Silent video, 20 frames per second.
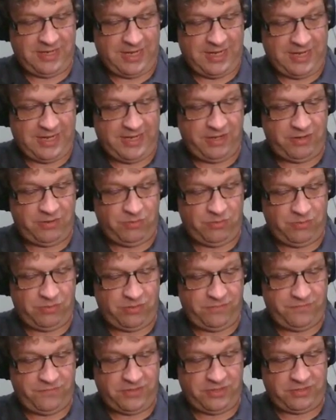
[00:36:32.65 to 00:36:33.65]
higher
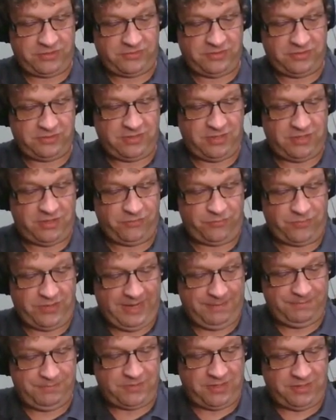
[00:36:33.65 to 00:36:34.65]
order function called
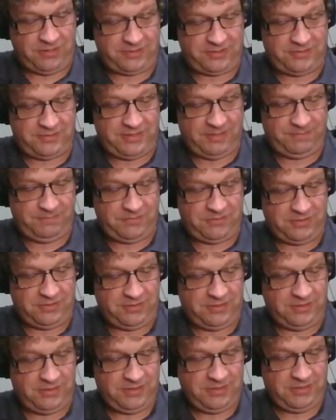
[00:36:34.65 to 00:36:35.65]

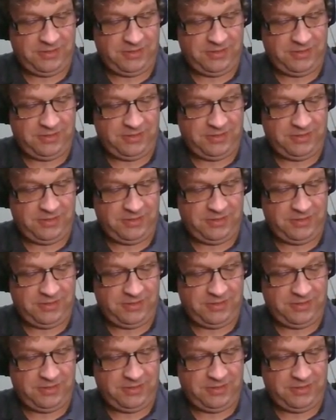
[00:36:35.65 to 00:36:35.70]
wrapped_all_exception.